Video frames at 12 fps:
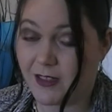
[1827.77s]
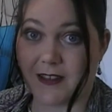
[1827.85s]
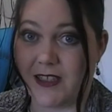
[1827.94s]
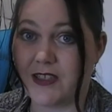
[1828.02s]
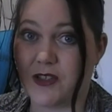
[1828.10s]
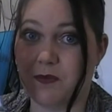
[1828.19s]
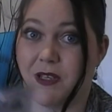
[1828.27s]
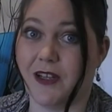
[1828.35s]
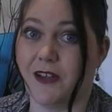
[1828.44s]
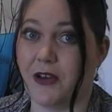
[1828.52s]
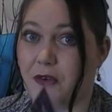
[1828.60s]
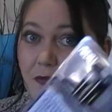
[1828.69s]
This could be a
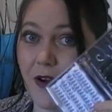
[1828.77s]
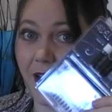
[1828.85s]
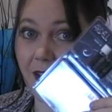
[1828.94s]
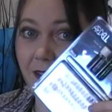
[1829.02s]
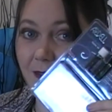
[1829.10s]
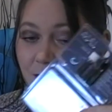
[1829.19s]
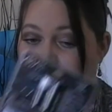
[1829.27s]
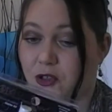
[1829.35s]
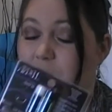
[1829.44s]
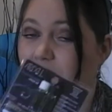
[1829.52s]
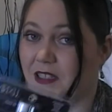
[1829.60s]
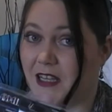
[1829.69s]
lot of fun.
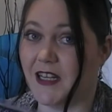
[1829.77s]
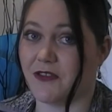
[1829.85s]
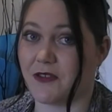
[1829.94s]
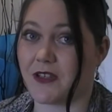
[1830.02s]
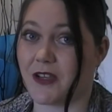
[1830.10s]
Could be dangerous.